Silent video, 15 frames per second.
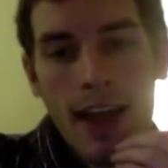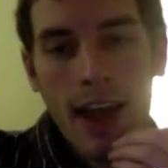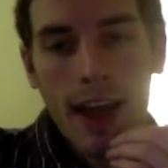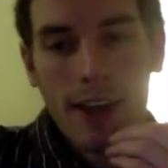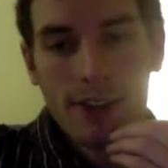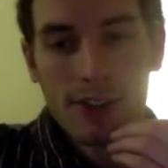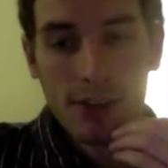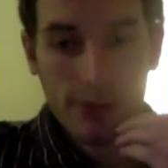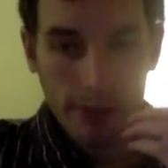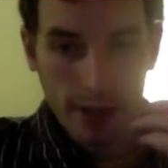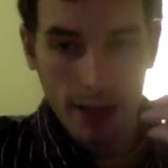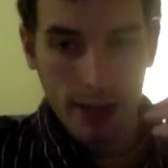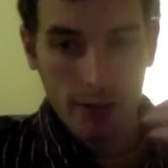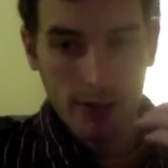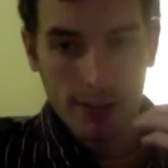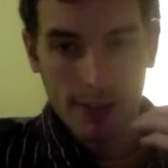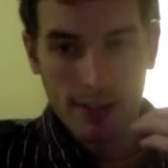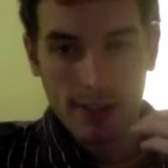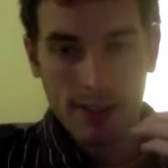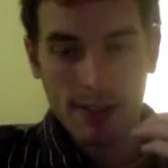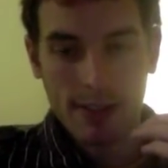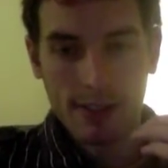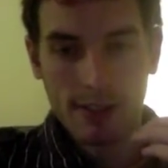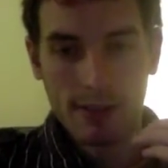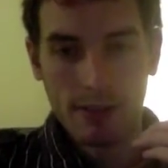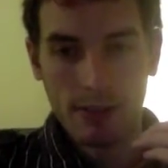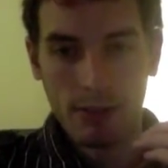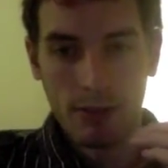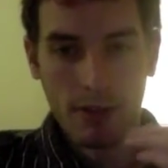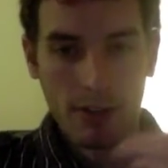And so for languages,
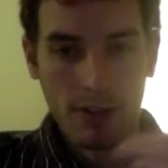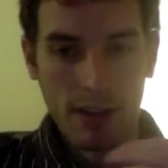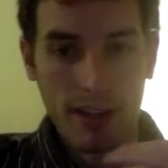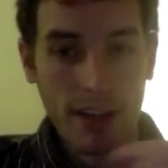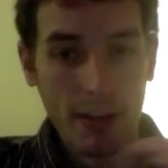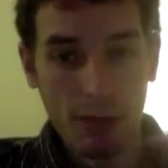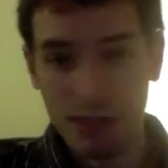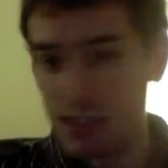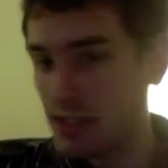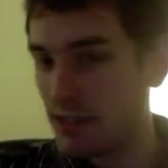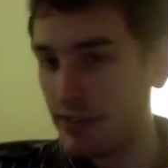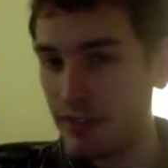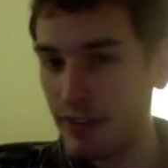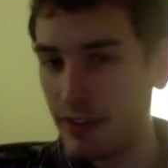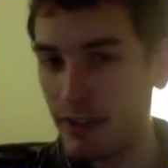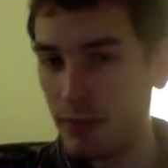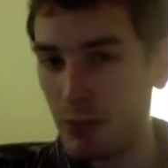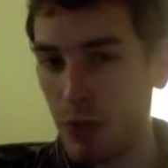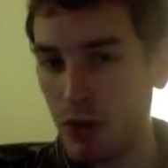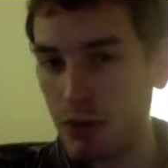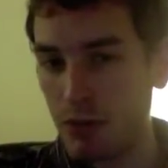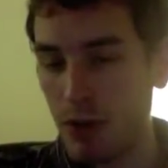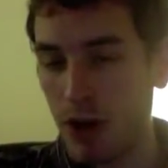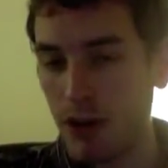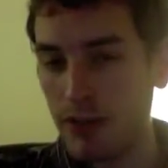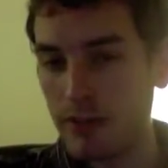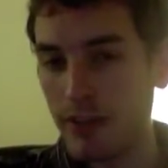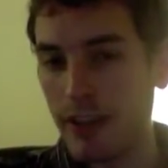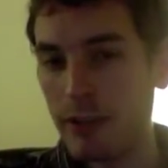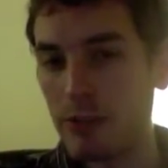which is a very important part of
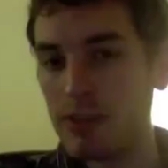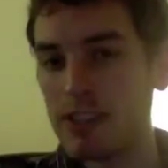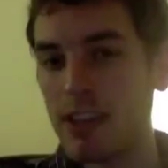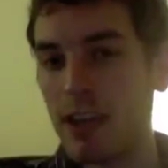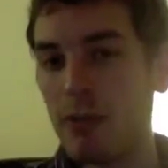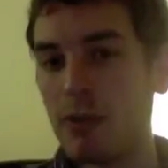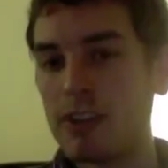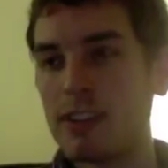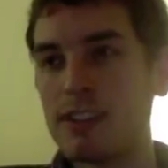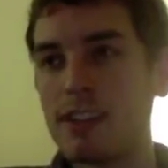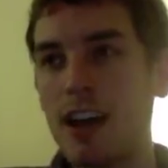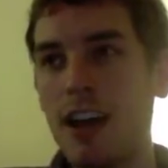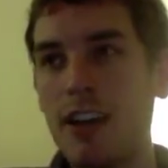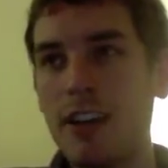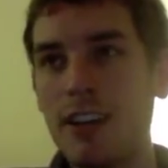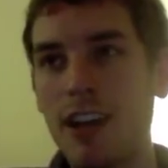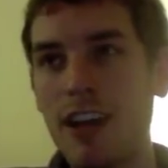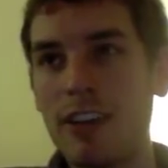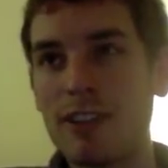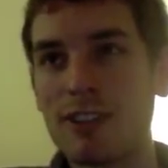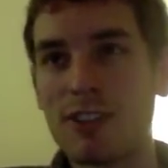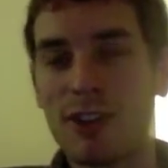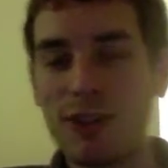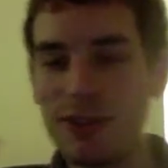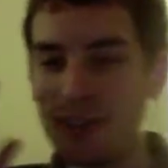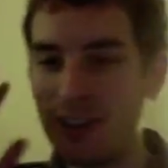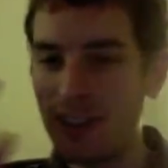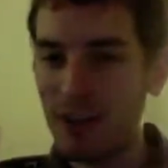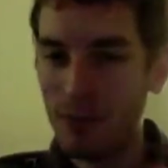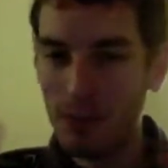language, and which is another, so
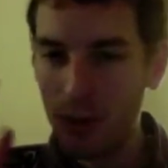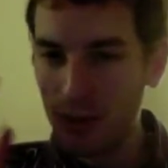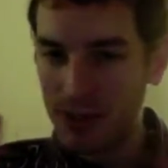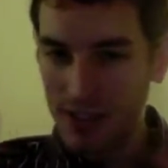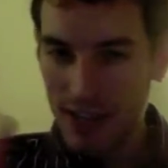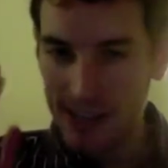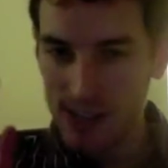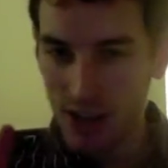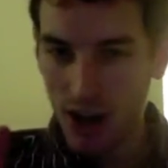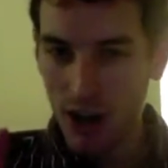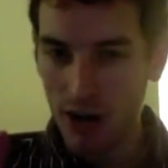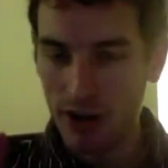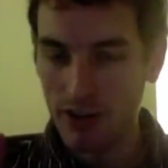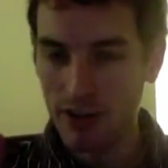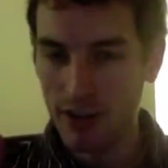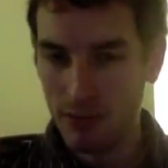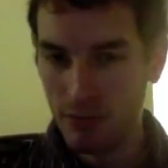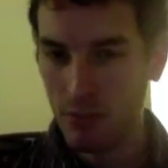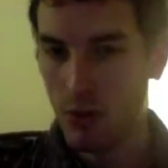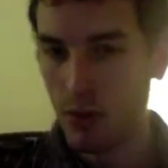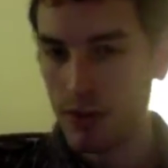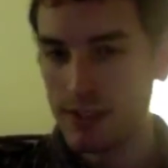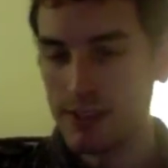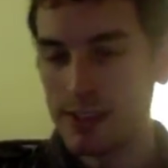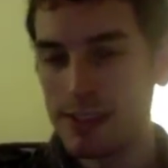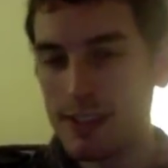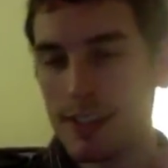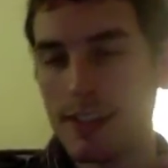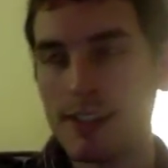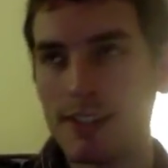both sides are
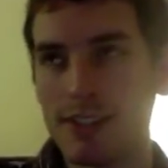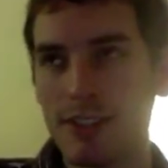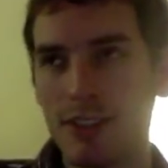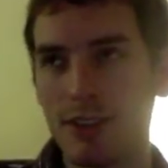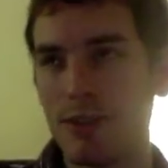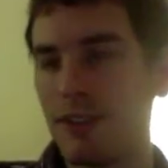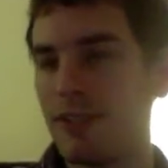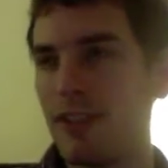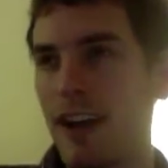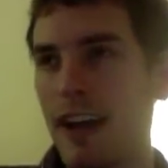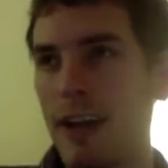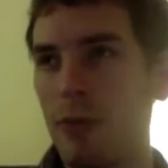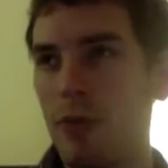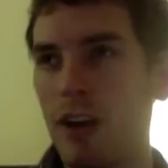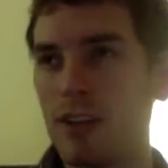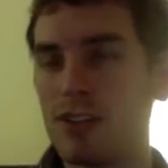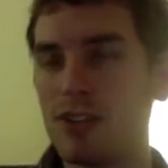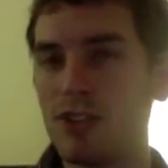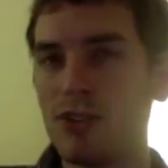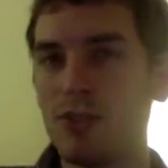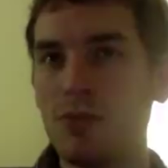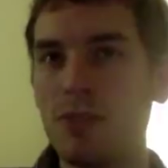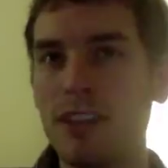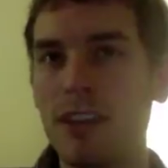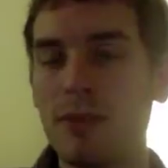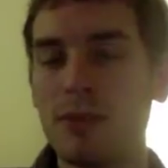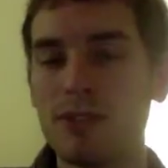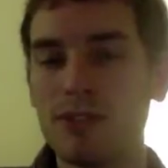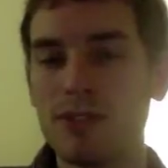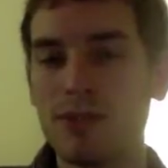important. So if I want to be
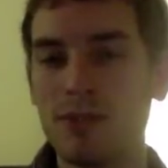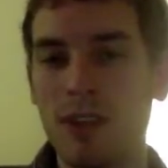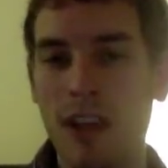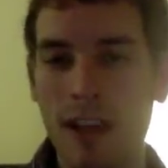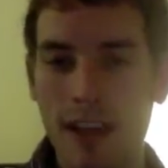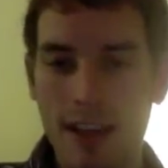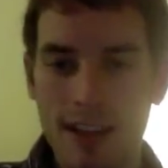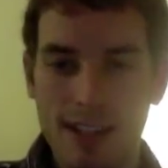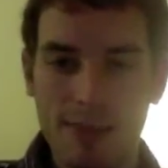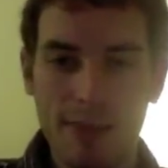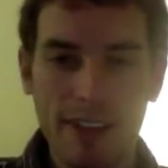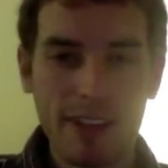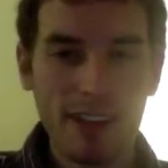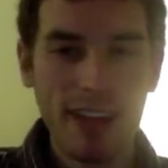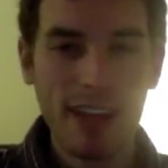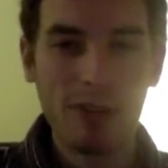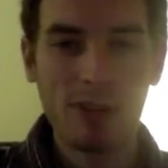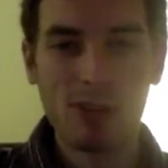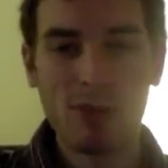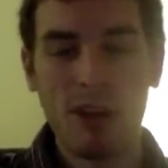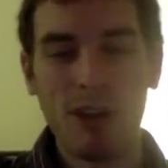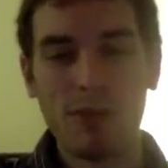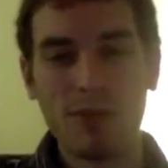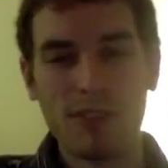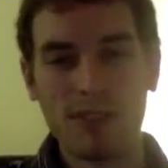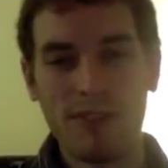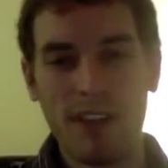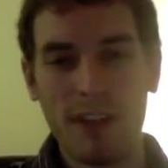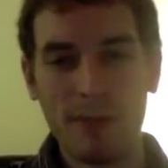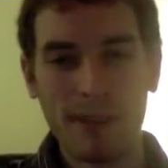able to speak a language well and
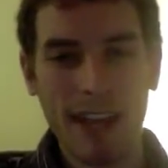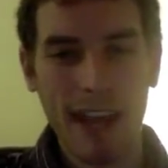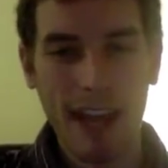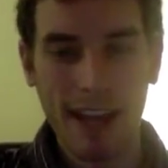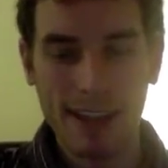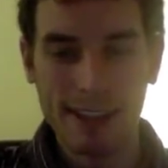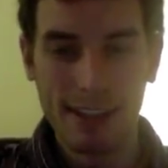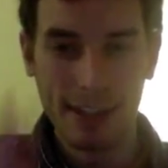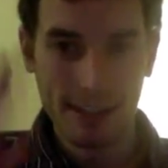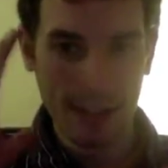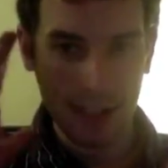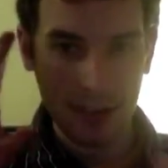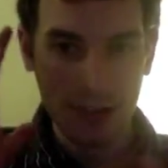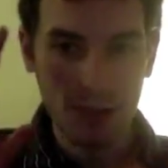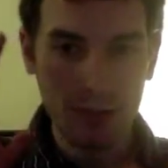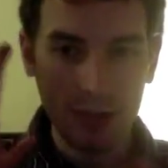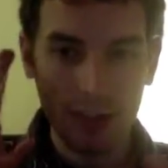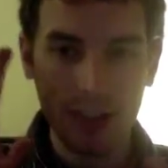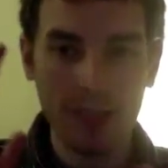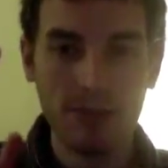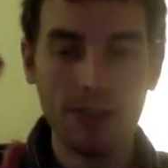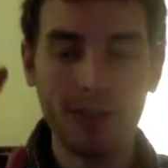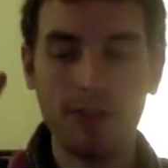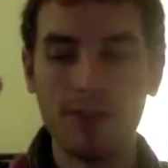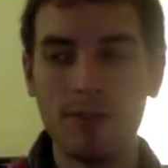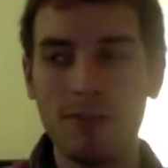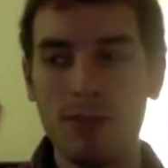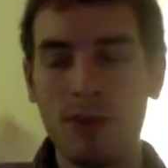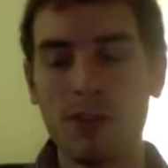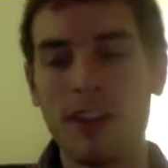develop an accent, I do believe
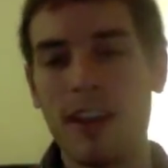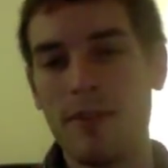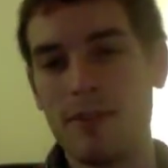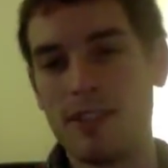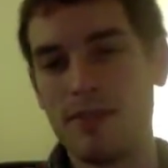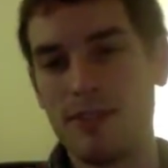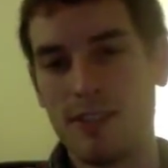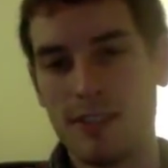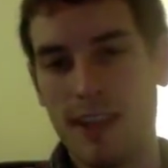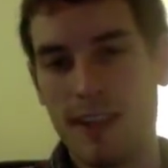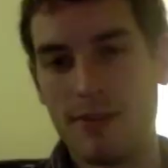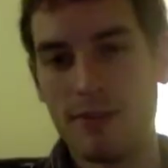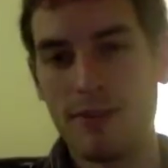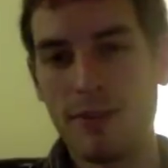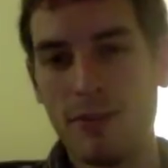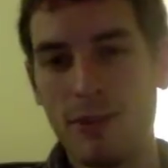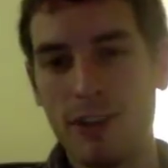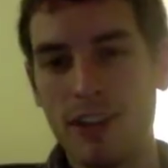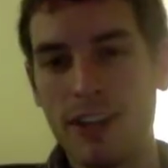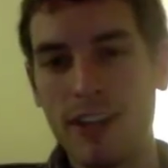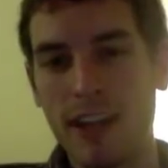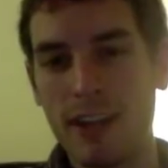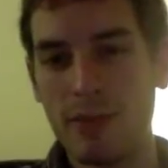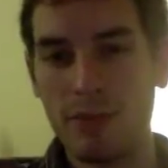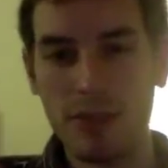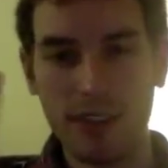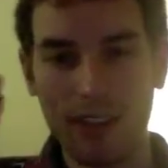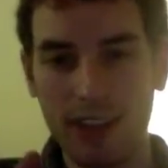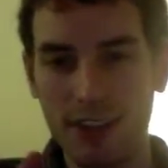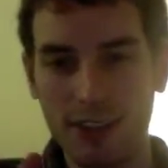both hemispheres have to be working at it,
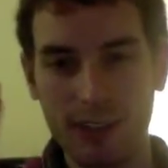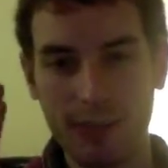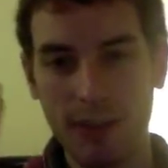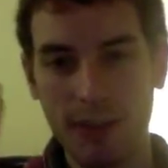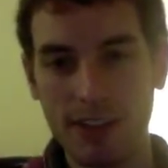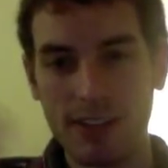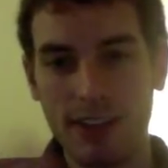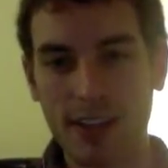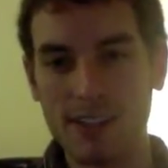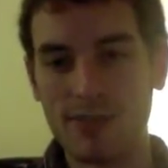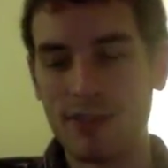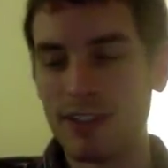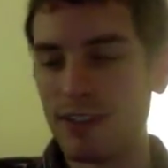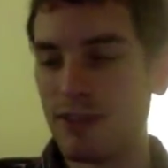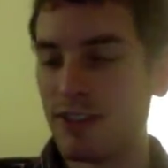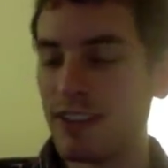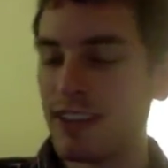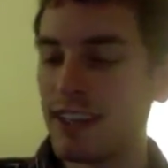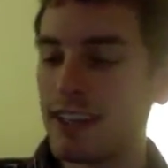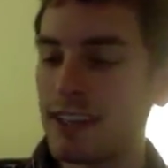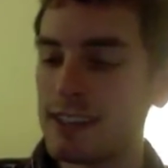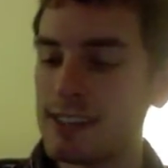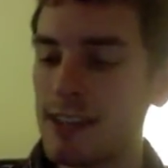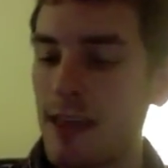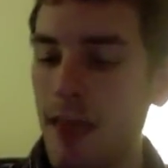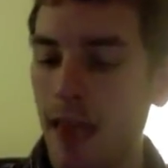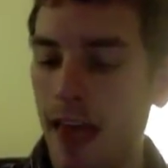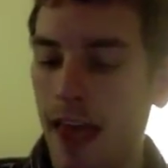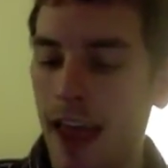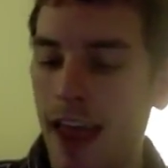but they're specialized for different things.
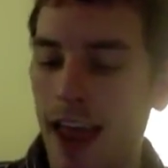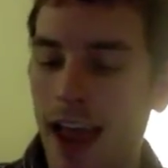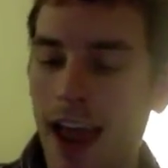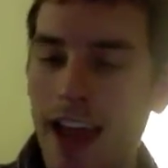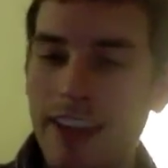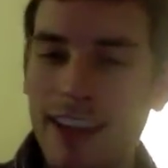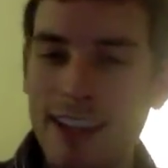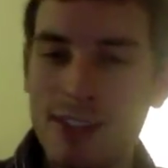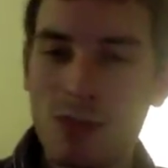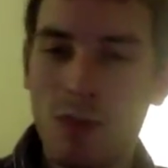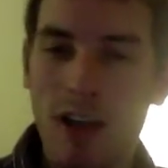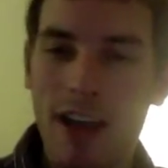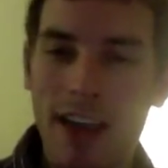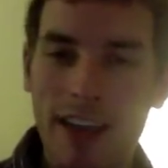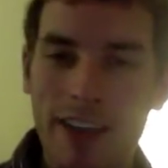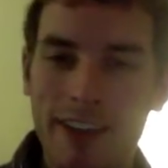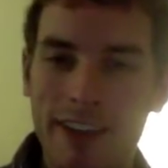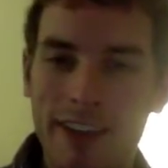And that's why